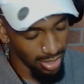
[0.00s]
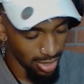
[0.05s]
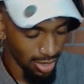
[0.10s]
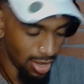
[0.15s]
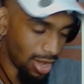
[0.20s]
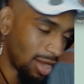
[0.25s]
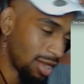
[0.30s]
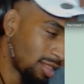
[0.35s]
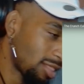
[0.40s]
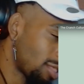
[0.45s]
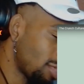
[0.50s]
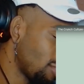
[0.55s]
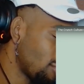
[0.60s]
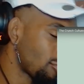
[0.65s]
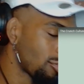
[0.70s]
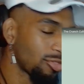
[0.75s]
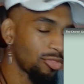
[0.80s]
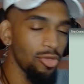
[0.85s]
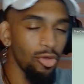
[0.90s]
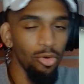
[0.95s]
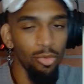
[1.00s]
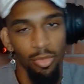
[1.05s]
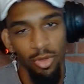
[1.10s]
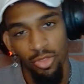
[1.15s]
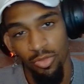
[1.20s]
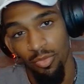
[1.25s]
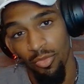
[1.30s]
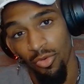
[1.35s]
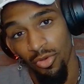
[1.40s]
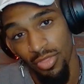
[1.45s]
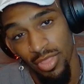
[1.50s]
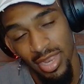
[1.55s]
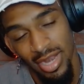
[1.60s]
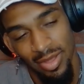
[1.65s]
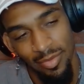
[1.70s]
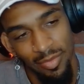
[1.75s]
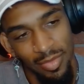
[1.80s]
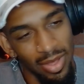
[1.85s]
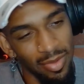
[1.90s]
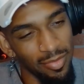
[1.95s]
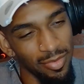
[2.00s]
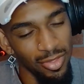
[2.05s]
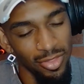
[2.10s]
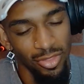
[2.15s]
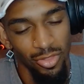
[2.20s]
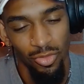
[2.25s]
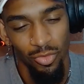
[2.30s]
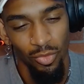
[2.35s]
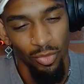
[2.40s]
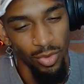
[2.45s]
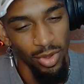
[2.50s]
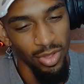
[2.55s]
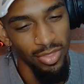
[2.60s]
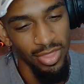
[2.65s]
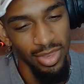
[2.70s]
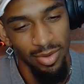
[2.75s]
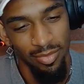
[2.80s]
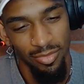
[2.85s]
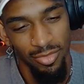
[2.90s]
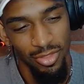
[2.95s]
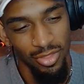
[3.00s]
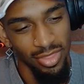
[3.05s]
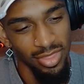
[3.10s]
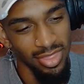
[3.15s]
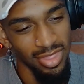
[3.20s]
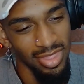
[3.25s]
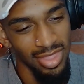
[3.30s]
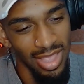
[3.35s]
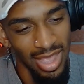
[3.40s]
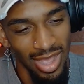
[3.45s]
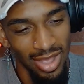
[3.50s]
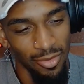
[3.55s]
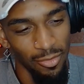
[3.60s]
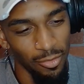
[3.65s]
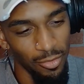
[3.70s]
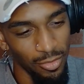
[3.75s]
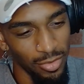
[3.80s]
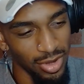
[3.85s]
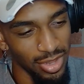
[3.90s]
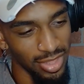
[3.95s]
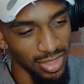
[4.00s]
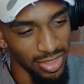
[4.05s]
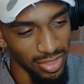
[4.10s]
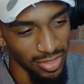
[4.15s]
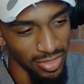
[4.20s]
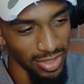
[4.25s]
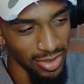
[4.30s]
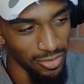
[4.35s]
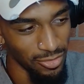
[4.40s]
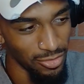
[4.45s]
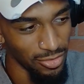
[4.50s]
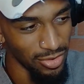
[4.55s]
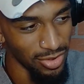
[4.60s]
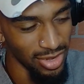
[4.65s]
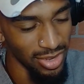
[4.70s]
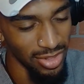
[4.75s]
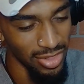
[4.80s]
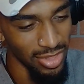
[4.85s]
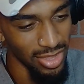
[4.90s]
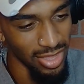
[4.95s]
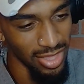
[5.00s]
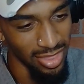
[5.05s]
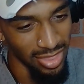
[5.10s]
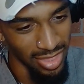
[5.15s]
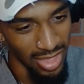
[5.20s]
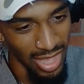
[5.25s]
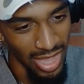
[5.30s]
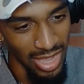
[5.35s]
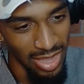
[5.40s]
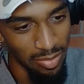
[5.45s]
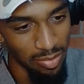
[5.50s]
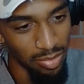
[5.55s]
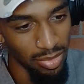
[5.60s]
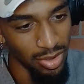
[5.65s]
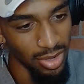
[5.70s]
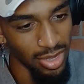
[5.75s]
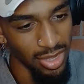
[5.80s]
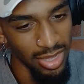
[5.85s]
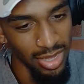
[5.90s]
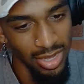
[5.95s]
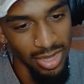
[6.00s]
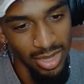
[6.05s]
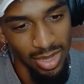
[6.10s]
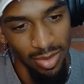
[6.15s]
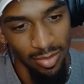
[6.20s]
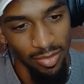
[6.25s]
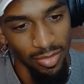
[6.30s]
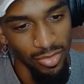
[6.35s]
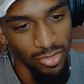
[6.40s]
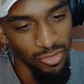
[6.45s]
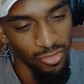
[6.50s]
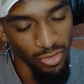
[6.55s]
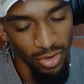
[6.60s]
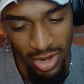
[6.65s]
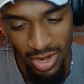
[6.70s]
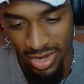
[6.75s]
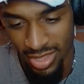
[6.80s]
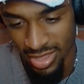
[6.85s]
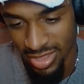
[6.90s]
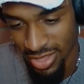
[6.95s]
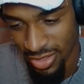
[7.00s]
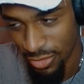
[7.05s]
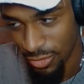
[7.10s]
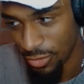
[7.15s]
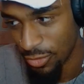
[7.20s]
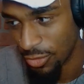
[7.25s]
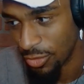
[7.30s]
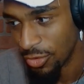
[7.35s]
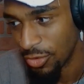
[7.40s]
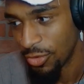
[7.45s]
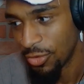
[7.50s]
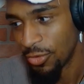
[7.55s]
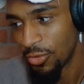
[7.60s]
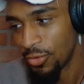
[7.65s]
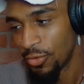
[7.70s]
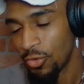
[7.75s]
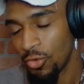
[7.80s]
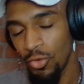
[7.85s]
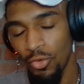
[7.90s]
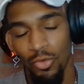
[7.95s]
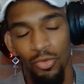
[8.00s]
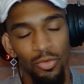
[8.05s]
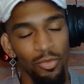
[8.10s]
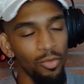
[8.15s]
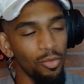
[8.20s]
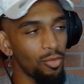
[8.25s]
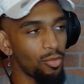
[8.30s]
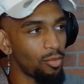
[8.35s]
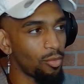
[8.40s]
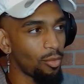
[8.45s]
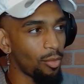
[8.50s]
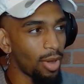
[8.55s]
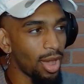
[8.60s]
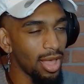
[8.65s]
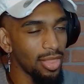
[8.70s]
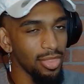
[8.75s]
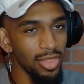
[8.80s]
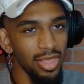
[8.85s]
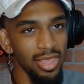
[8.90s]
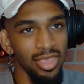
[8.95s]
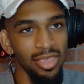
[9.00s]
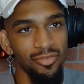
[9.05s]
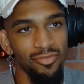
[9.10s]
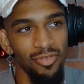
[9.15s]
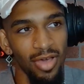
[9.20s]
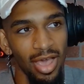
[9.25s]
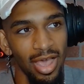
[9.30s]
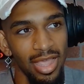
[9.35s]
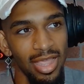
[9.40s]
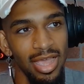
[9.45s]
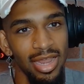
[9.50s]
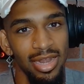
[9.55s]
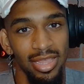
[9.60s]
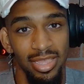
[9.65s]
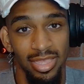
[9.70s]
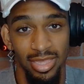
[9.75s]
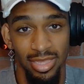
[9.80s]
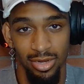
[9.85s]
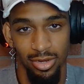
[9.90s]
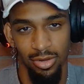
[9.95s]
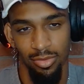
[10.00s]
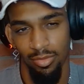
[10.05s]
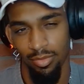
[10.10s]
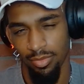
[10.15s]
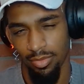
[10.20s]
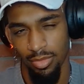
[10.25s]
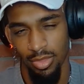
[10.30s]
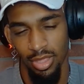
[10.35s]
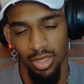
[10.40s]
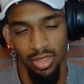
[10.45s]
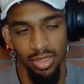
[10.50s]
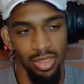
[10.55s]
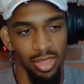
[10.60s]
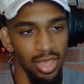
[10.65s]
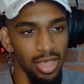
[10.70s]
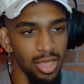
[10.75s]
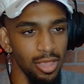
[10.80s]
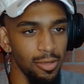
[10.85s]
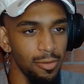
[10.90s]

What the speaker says: Honestly, there's so much more that I'm just not wanting to let on and like say, but. I'm trying to tell you if I got a kingdom, let's say